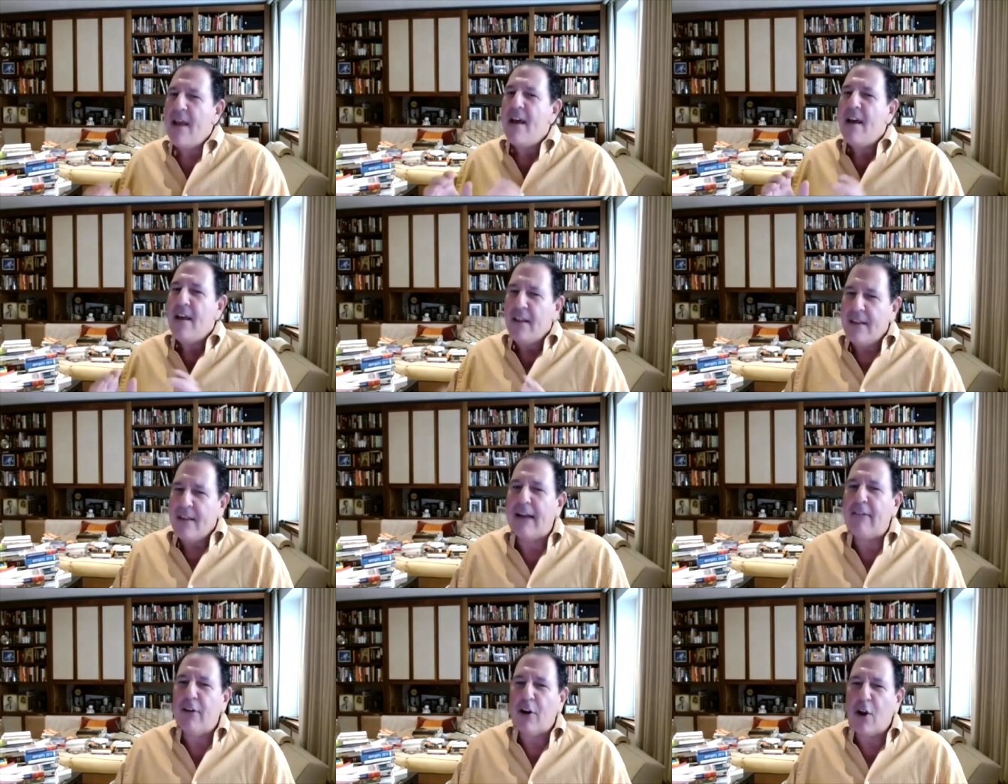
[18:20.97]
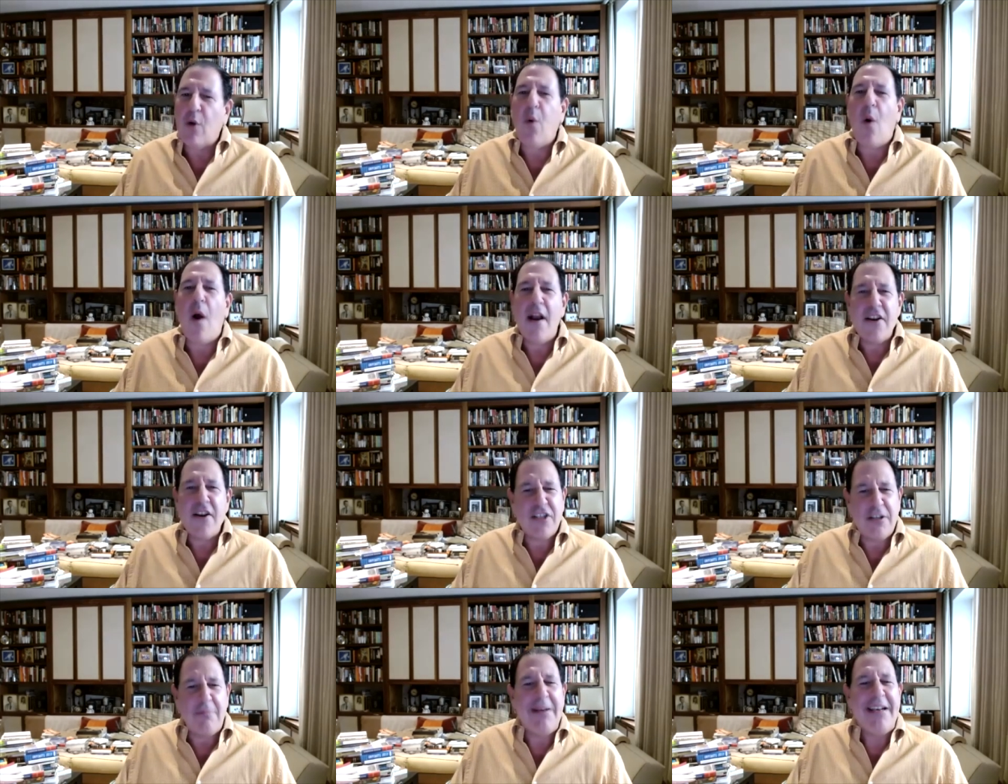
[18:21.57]
that
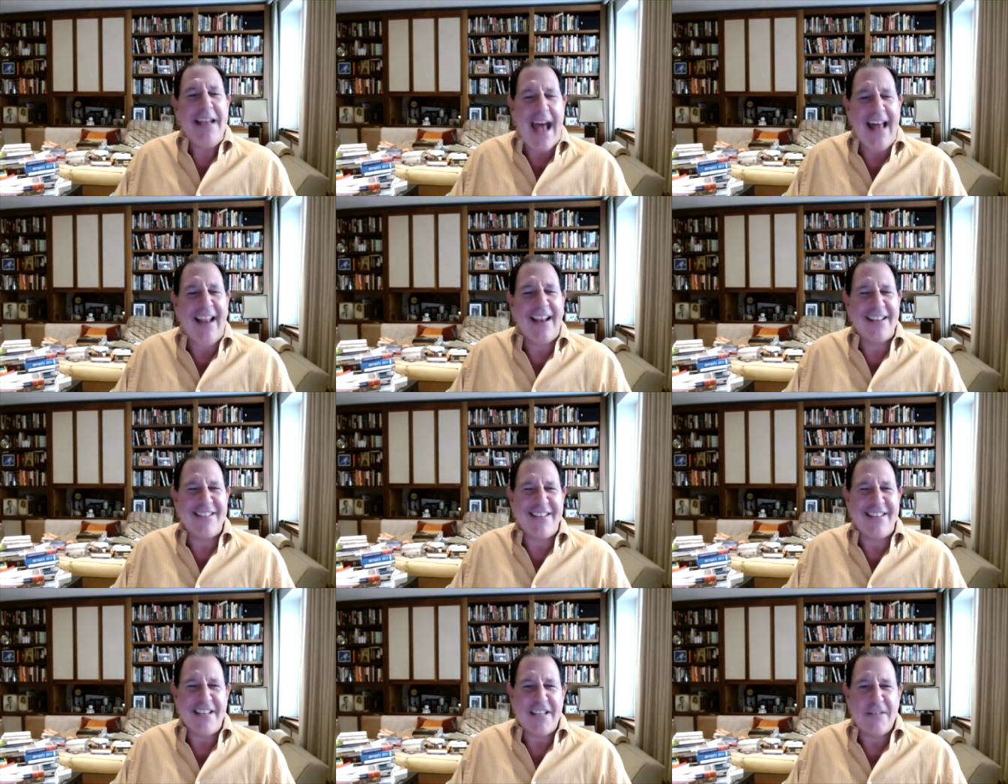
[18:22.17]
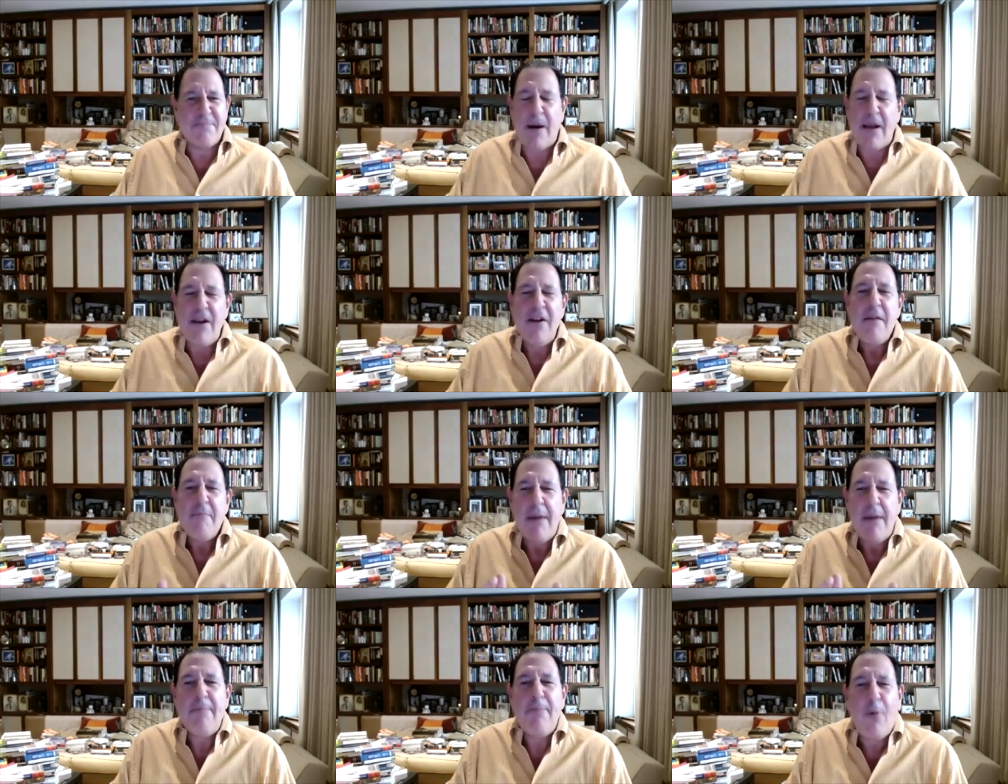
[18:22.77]
requires some analysis. But
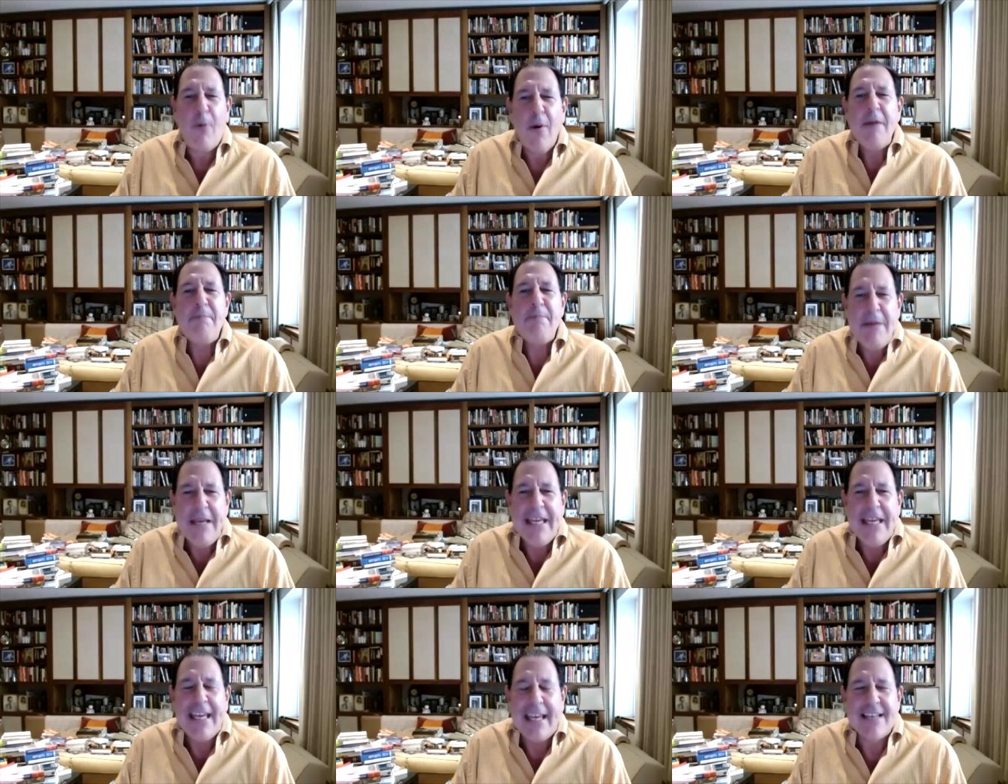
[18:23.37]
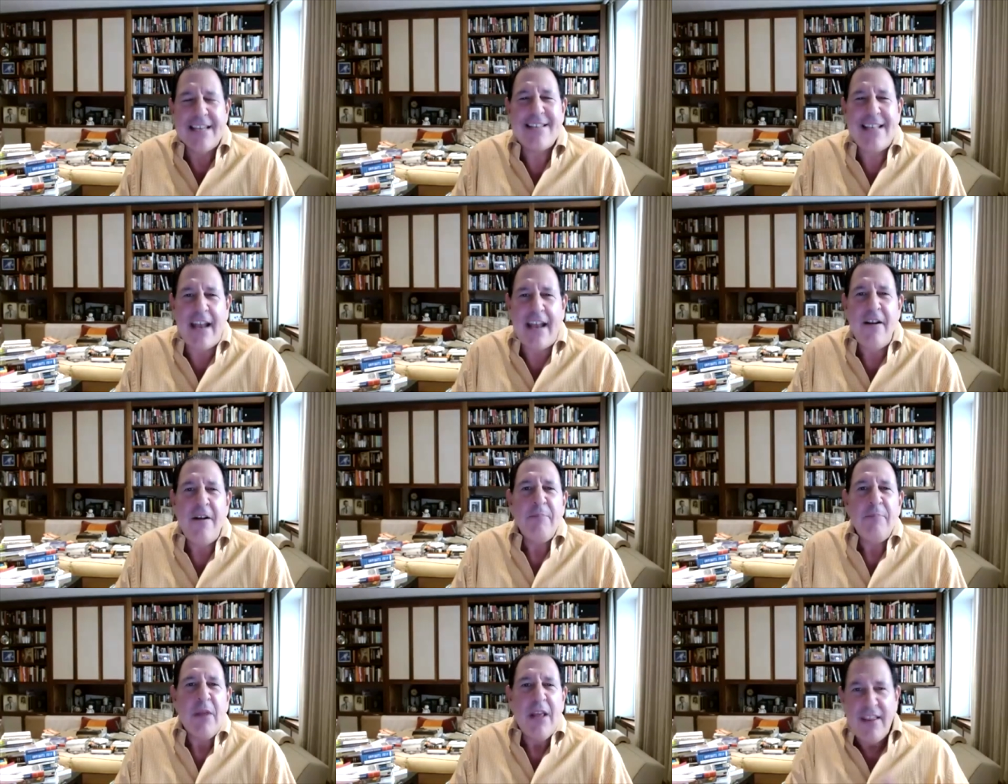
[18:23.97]
my point being is that
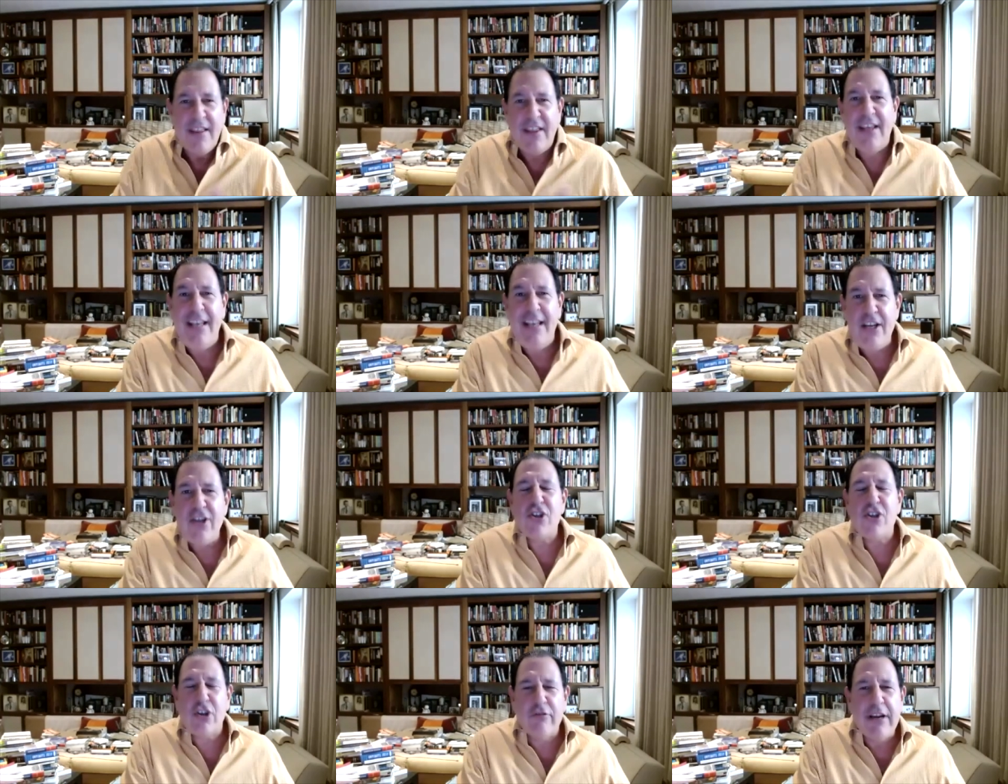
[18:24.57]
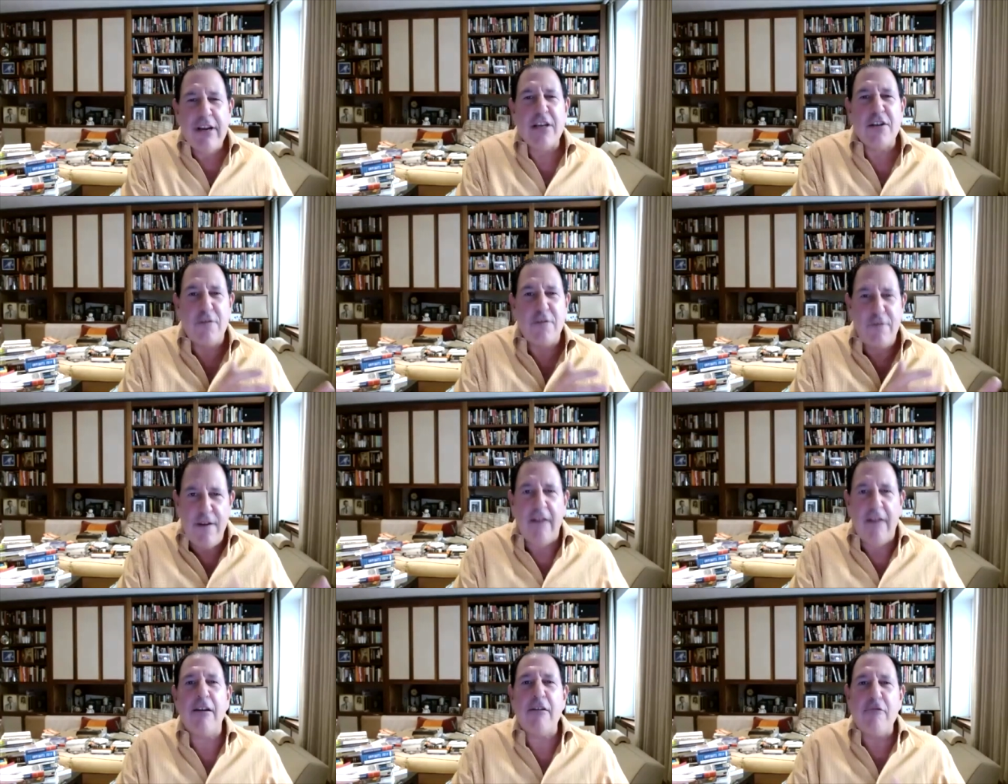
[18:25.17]
the history is
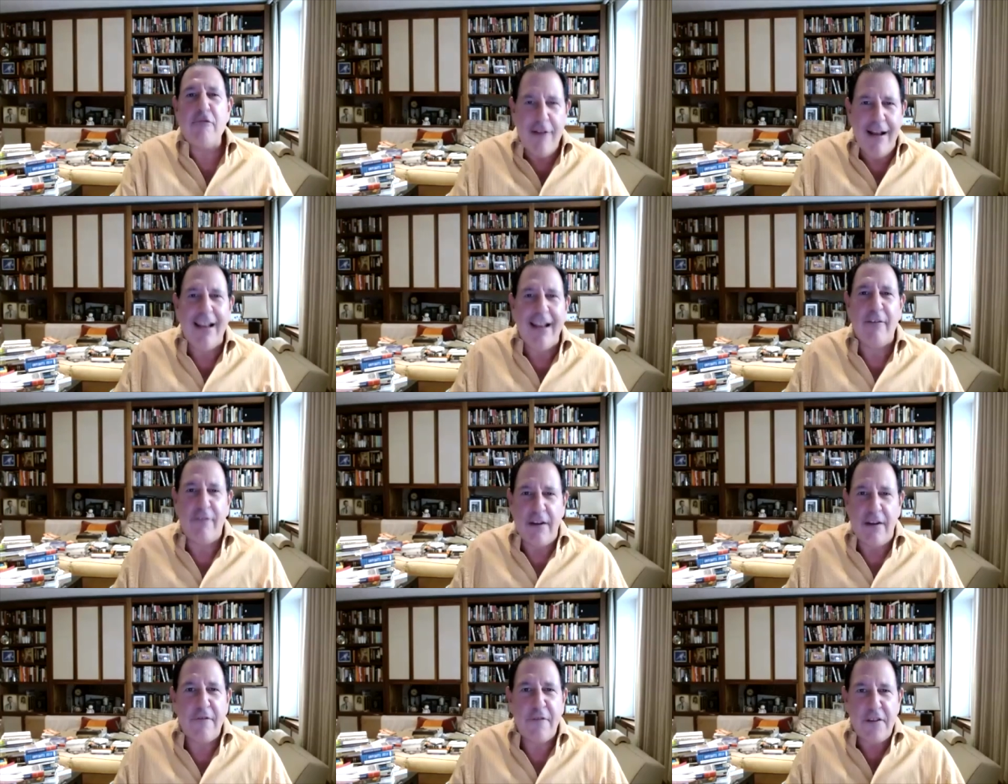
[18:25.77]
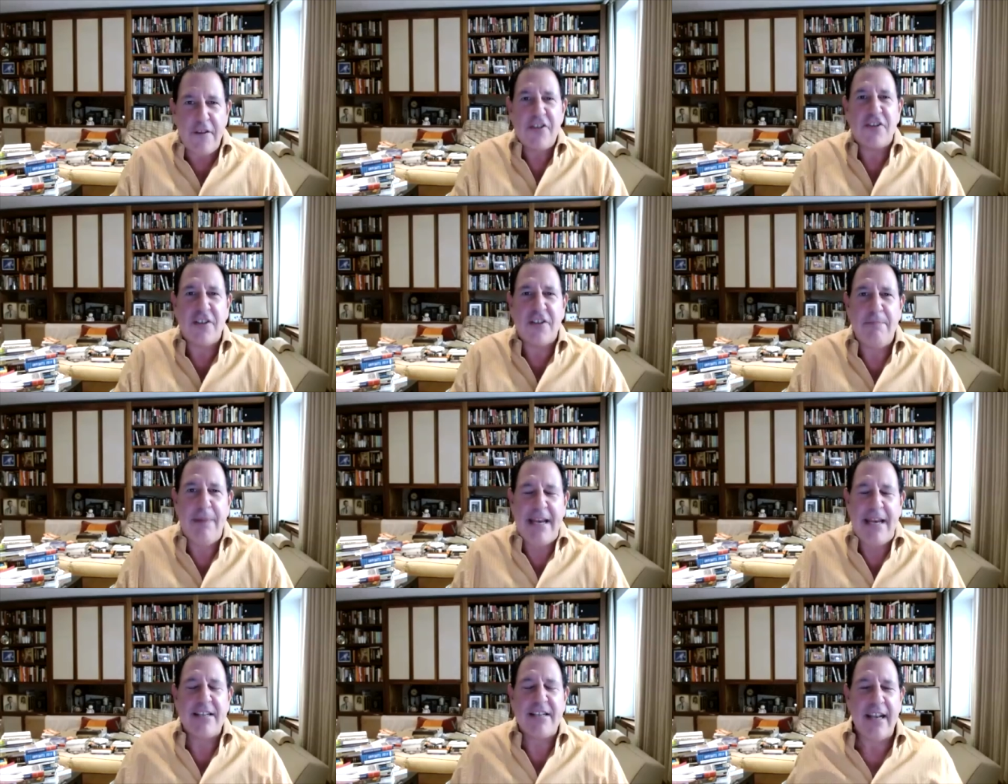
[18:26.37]
very relevant for this
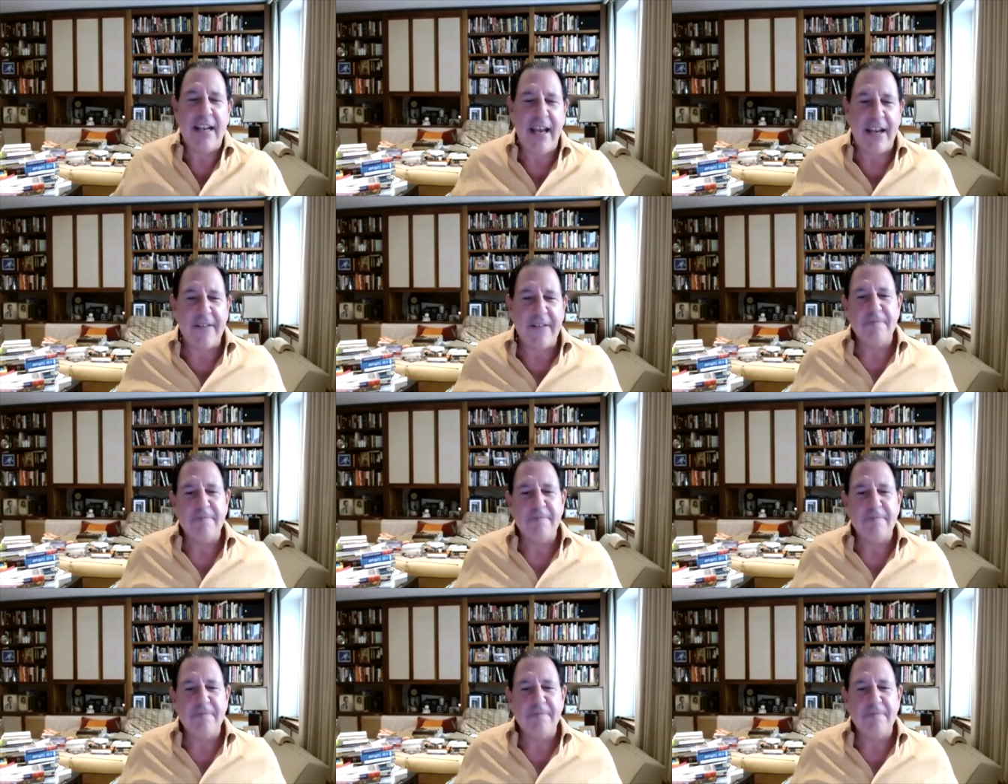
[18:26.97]
debate today.